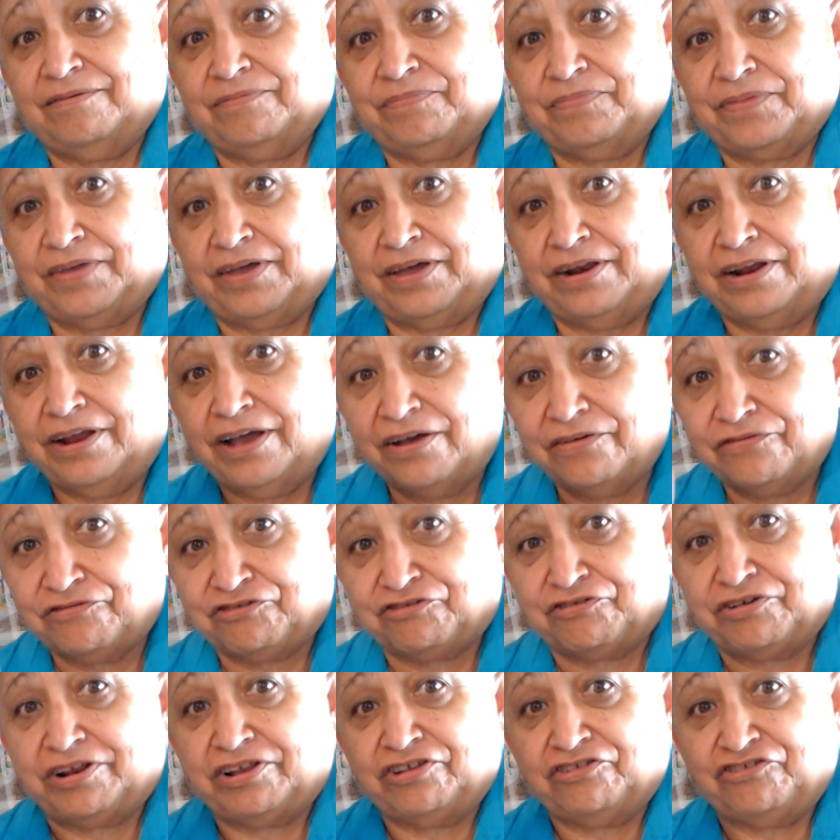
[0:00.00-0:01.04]
enough
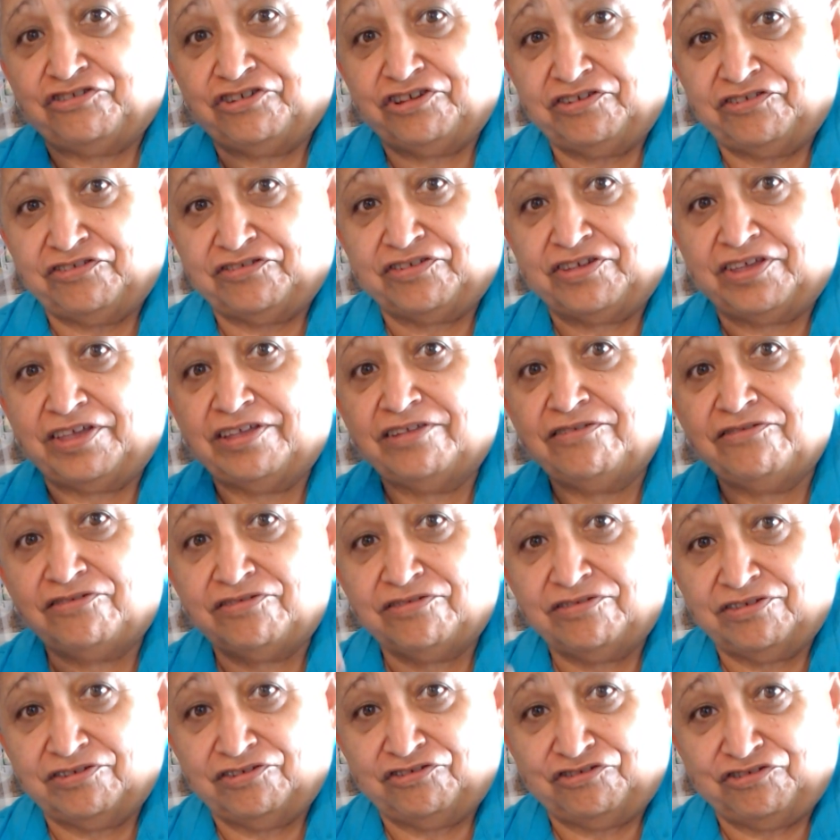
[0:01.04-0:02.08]
shredded cheese
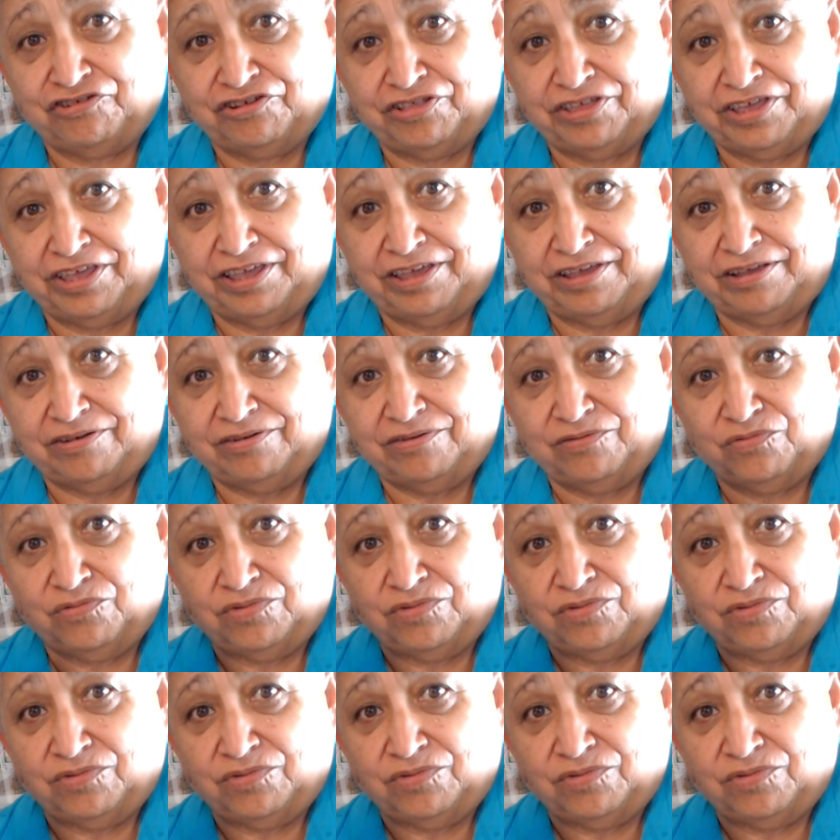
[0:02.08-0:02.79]
into the chili